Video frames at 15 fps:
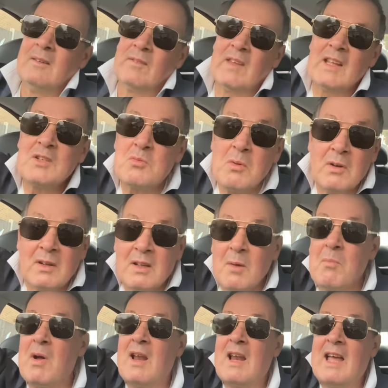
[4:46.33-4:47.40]
That's what
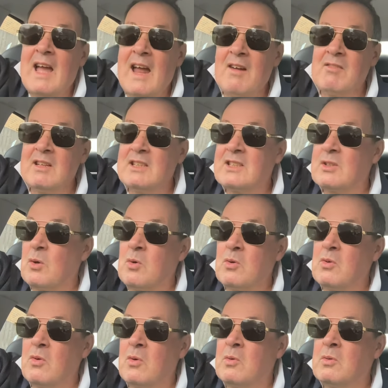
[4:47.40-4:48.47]
Kamala Harris
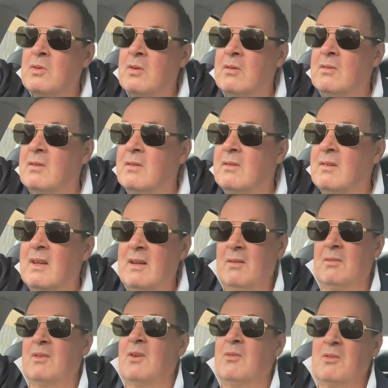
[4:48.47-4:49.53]
or
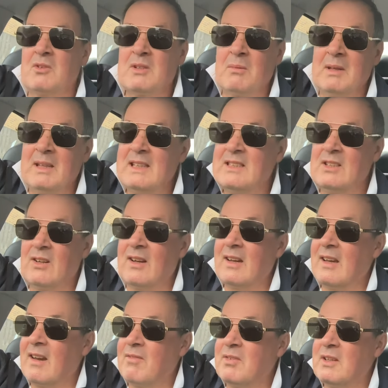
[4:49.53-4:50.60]
Donald Trump, he's not
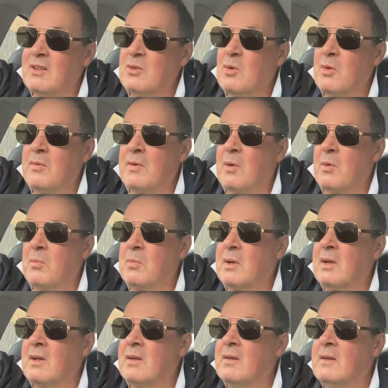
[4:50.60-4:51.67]
nothing to do with hope,
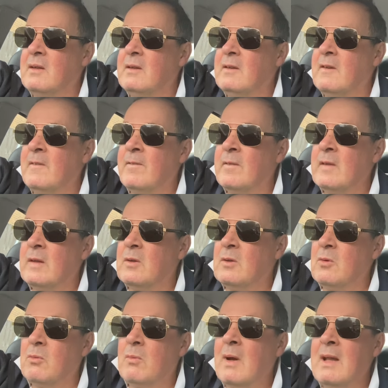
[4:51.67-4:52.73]

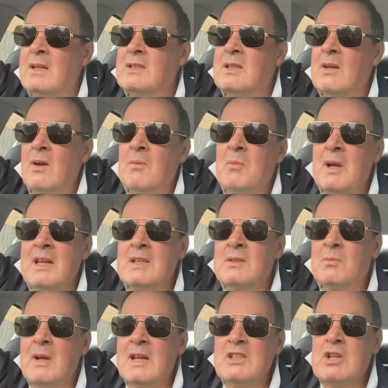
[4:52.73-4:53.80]
but
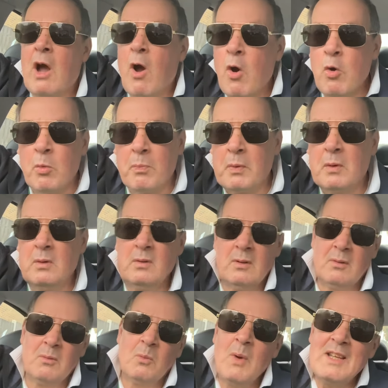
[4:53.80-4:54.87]
where's hope?
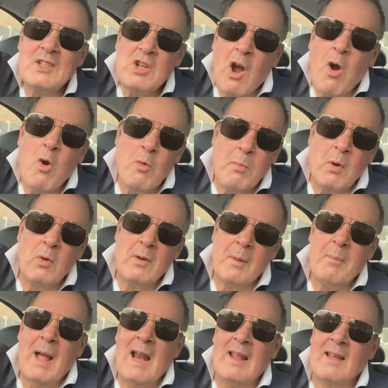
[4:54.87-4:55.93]
Where's hope on the
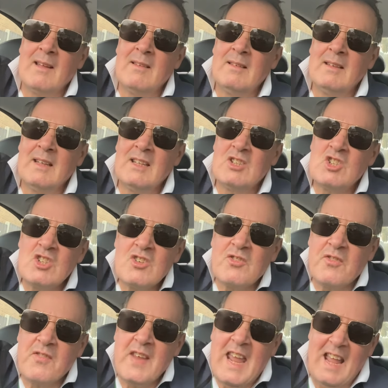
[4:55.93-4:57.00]
ballot? It's just
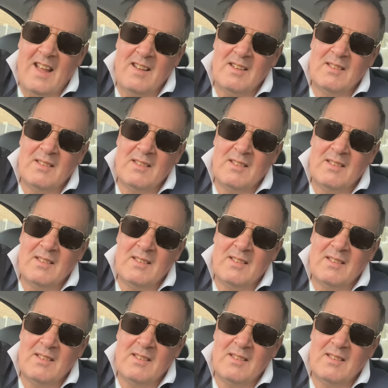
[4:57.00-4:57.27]
fear.